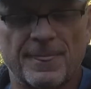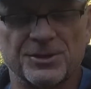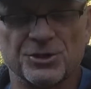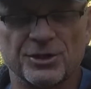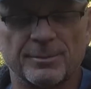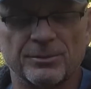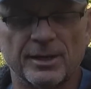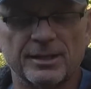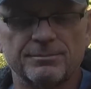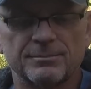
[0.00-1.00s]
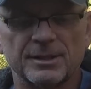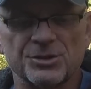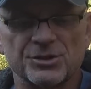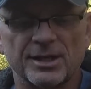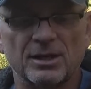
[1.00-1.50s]
I turned to my right. I
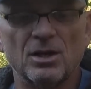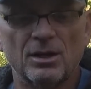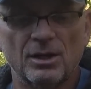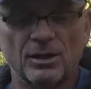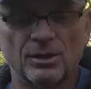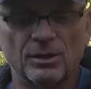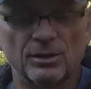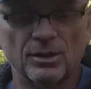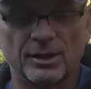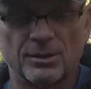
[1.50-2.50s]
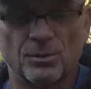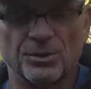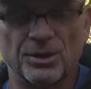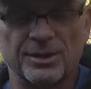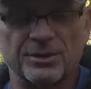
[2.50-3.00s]
said, Look,
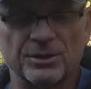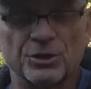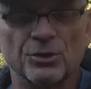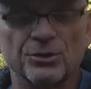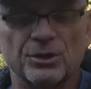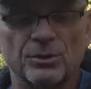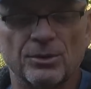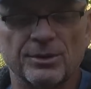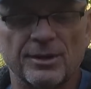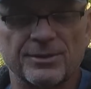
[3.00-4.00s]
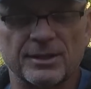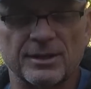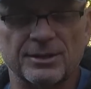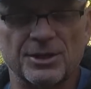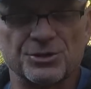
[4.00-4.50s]
we're not here to hurt you or nothing in
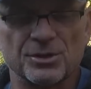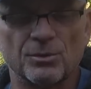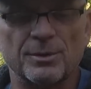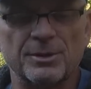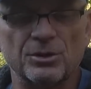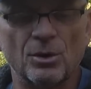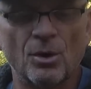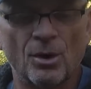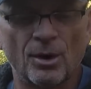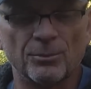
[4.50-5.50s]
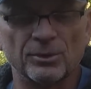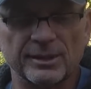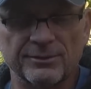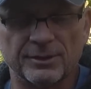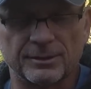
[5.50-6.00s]
that nature. We mean no harm. We're
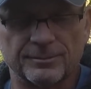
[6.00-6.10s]
leaving.